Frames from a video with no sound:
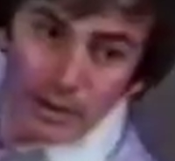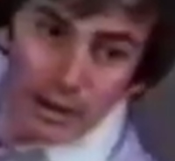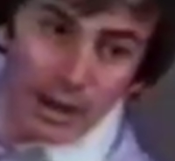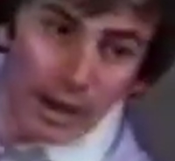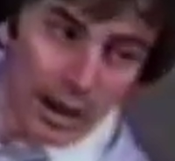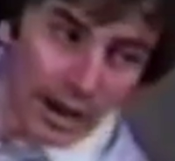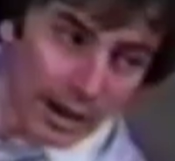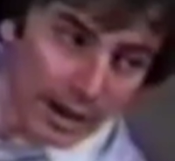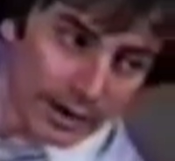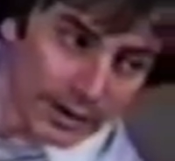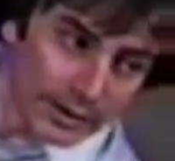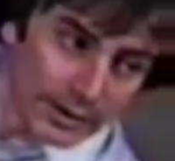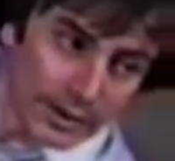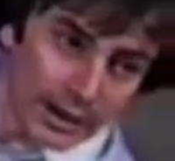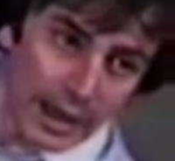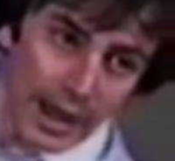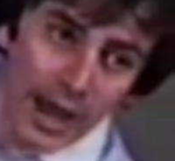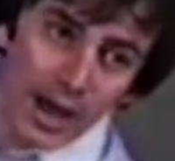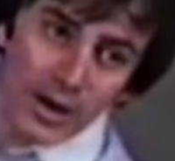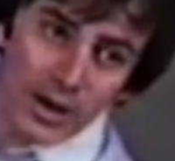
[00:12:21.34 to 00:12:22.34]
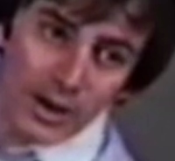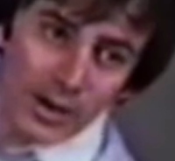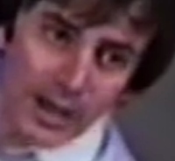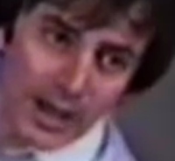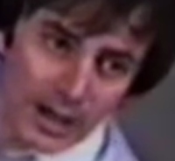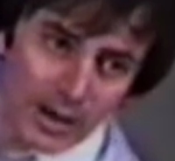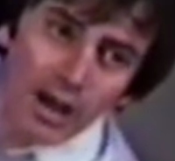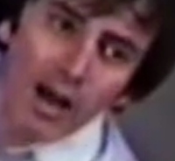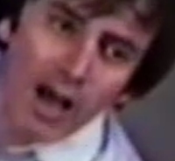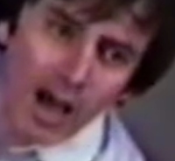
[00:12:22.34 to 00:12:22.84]
uh, how do you
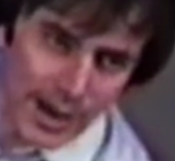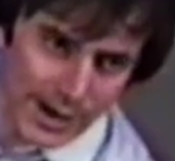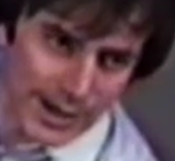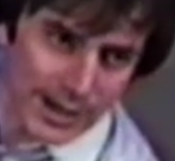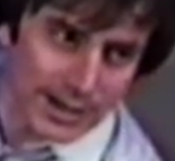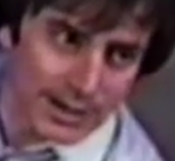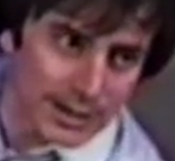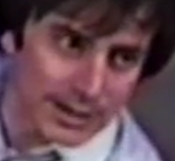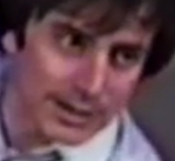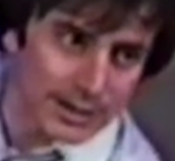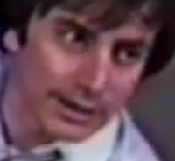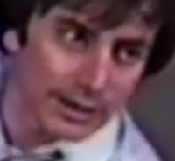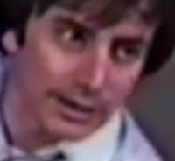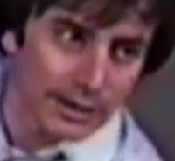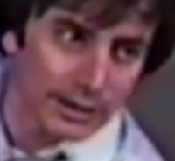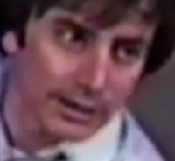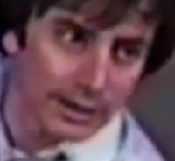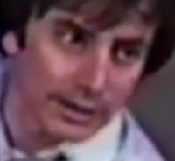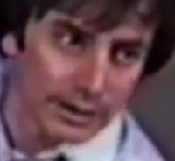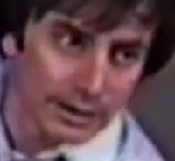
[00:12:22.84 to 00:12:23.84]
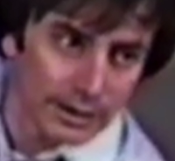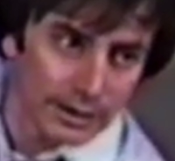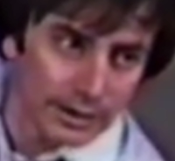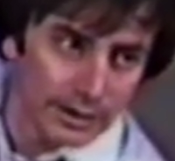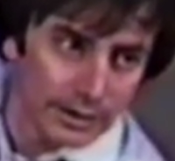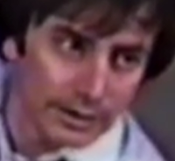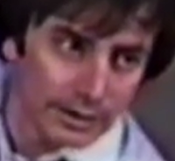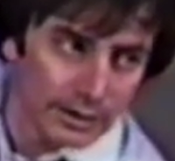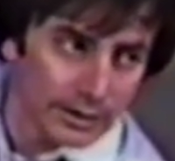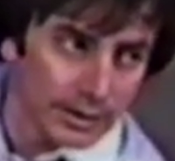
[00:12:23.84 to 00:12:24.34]
get honest?
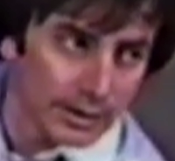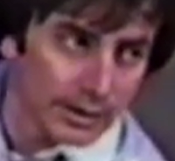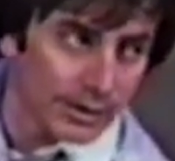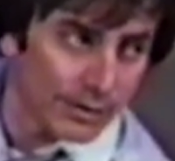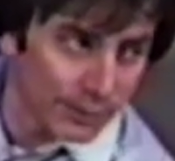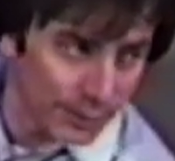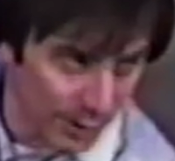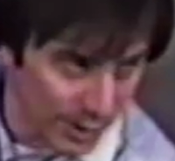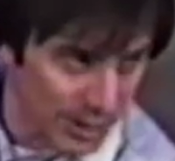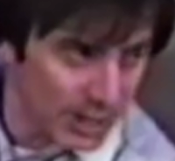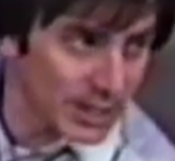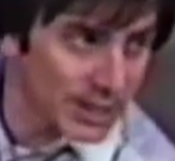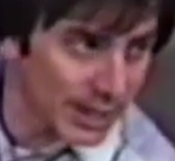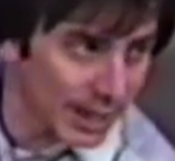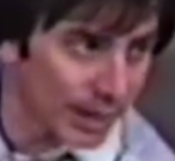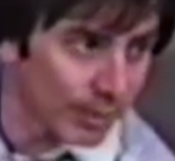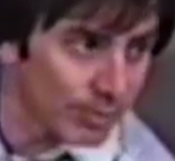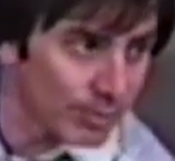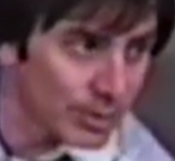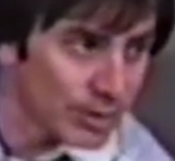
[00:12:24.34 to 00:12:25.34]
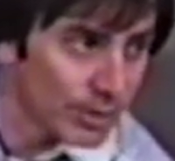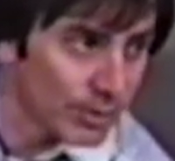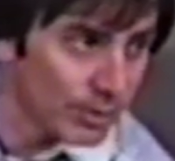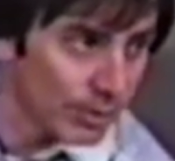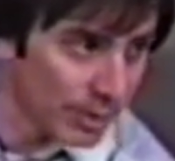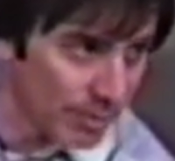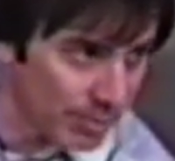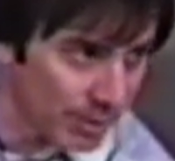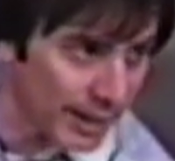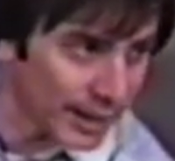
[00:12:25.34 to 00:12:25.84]
First step to
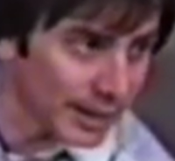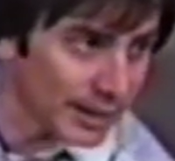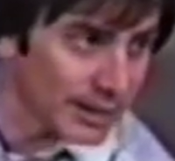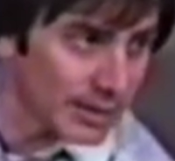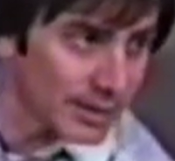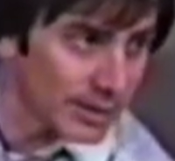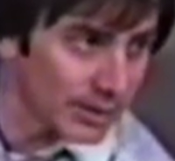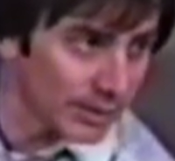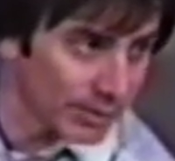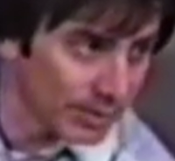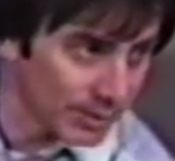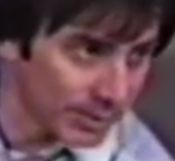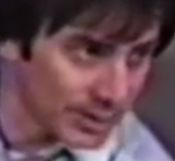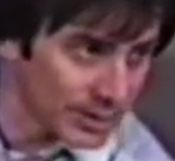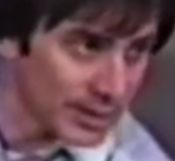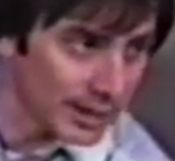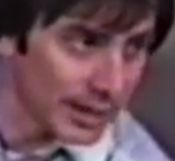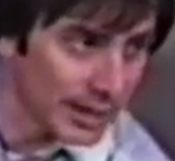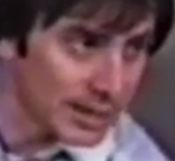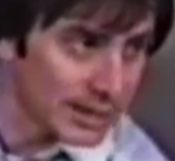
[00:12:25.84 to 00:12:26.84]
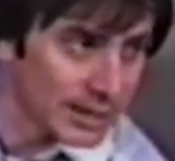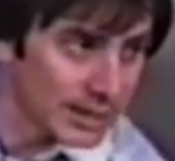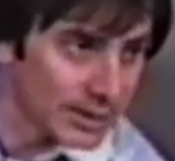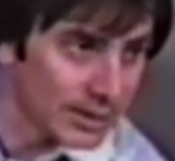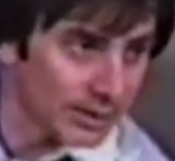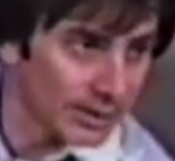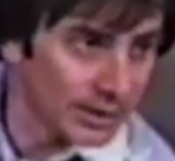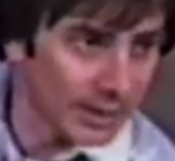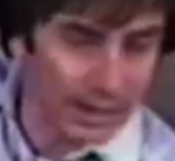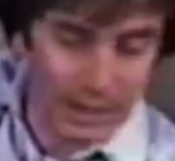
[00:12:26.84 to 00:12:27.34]
repentance, which leads
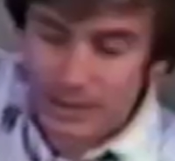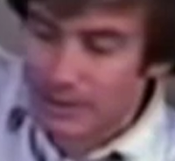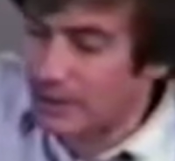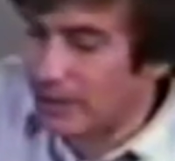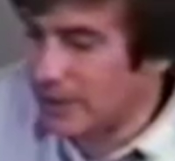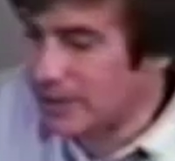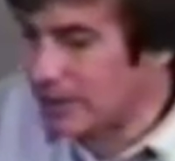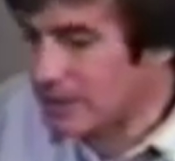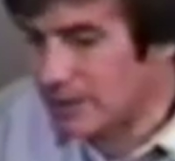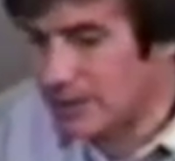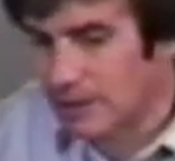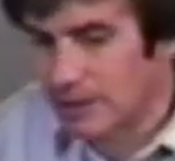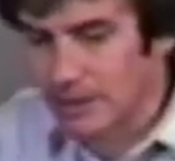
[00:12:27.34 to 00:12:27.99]
to a clean conscience.